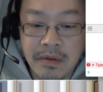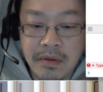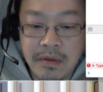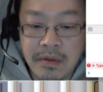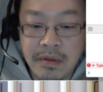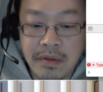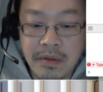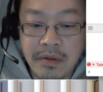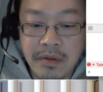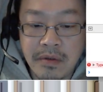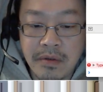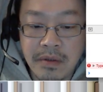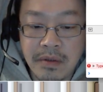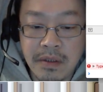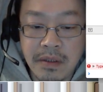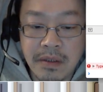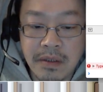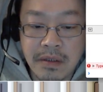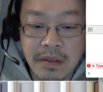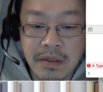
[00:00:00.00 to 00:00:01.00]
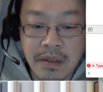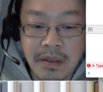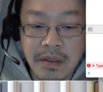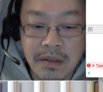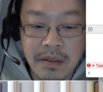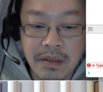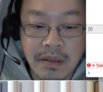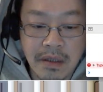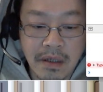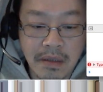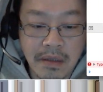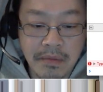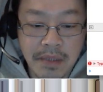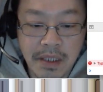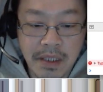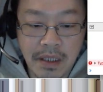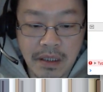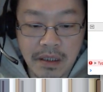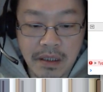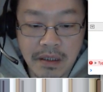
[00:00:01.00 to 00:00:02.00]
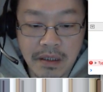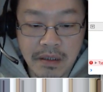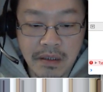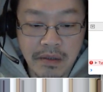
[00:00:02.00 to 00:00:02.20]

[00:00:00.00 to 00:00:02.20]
No is not an object.